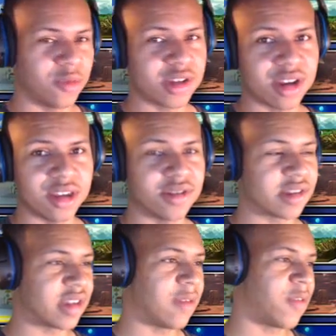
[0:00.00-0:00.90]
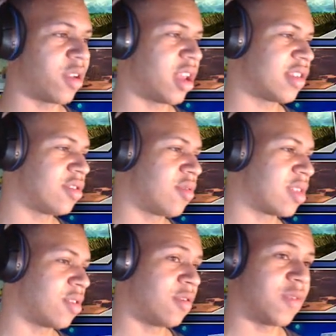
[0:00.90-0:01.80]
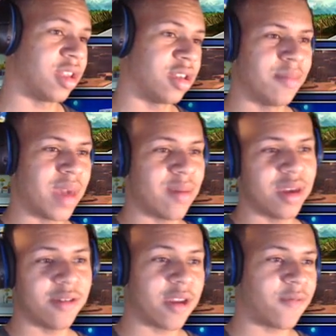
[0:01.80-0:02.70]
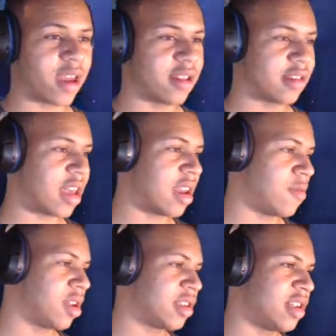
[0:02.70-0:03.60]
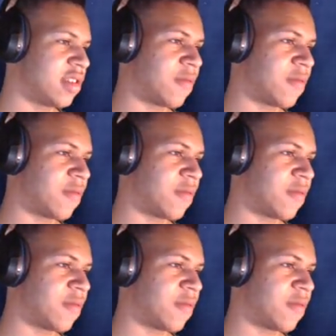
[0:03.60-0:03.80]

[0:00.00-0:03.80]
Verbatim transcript: We're just gonna use the same variation throughout the whole video. Maybe if I decide I wanna change it up